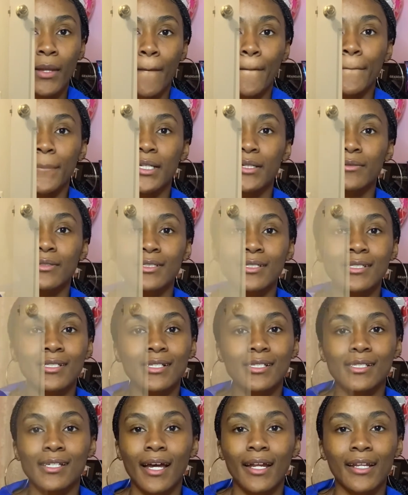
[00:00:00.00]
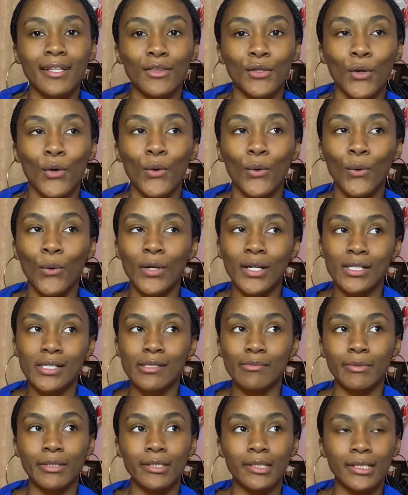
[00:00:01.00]
But it was just exciting, the whole
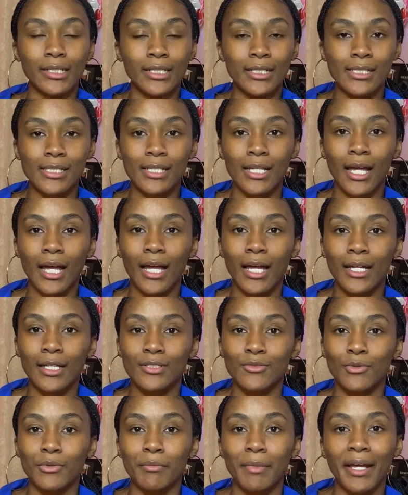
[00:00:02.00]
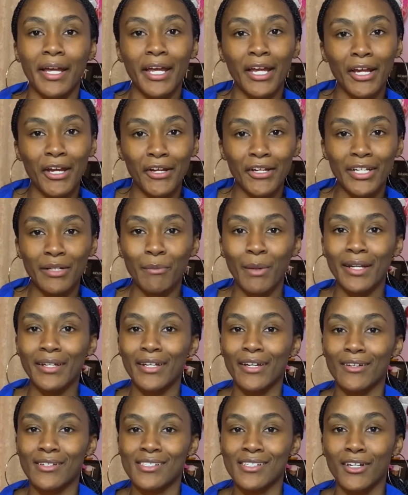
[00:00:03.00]
experience, like doing my hair, getting my
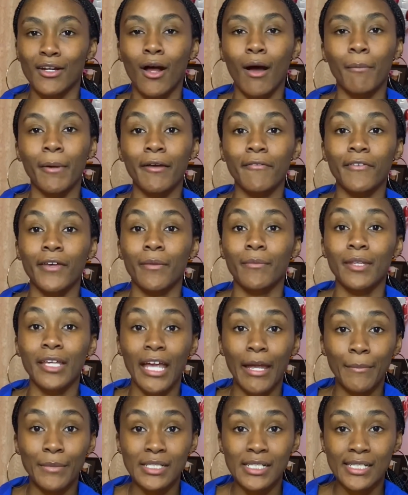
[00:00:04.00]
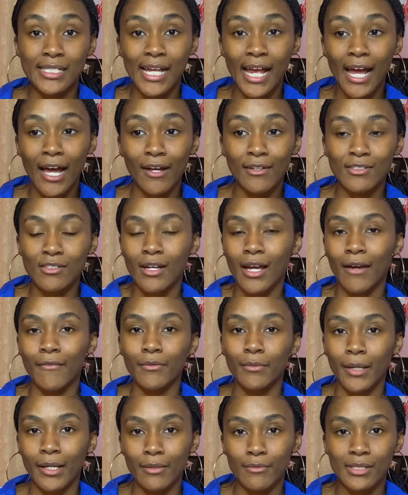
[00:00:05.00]
nails done. All my family came into town, so
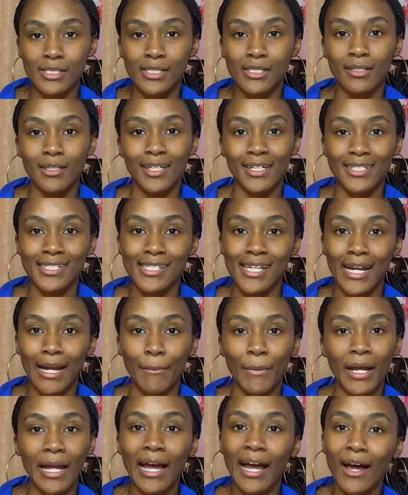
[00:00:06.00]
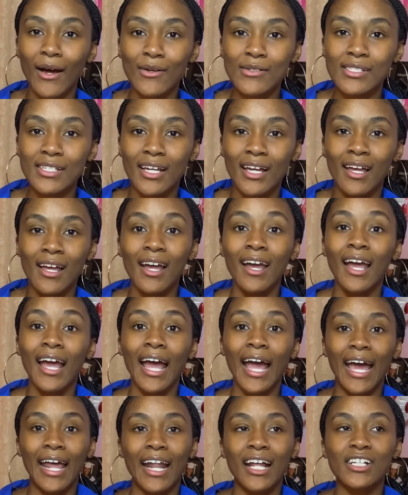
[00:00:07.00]
everybody was like staying at my house.
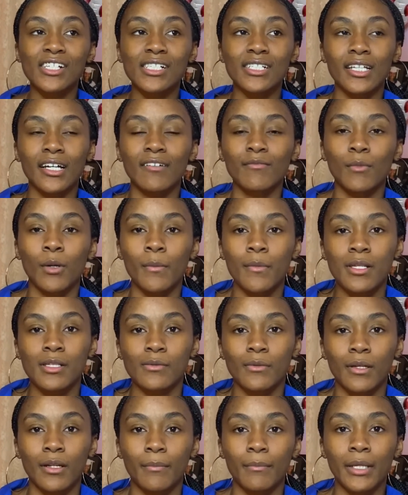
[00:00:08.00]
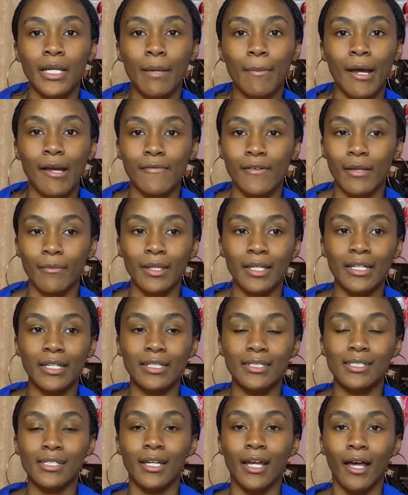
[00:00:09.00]
And I just love moments when me and my family can
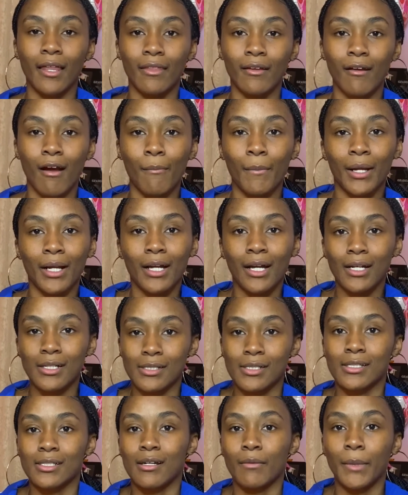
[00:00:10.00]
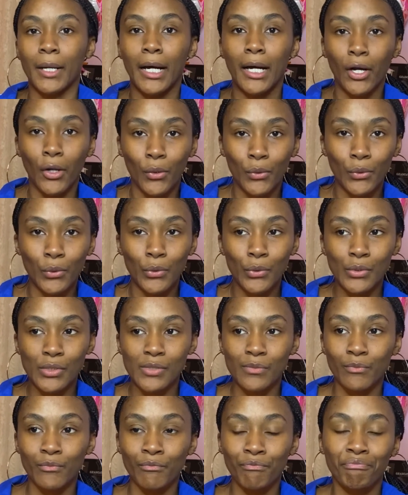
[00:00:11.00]
get together, all my cousins, all my uncles,
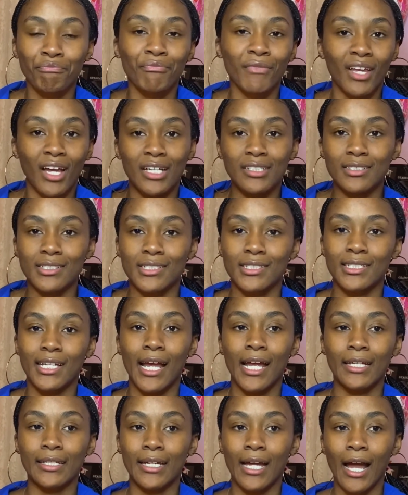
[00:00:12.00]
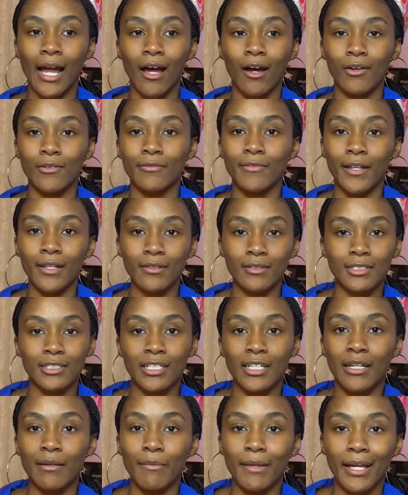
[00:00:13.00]
and just to hang out,
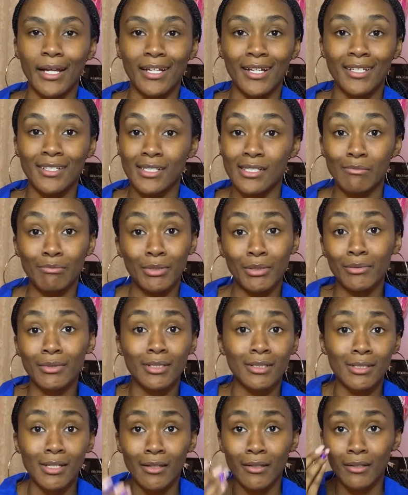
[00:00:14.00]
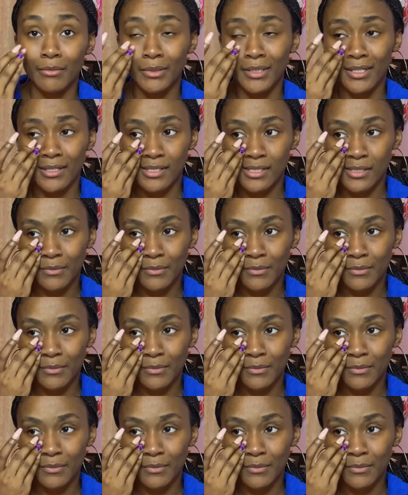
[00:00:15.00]
fellowship, like, and just be with each other, because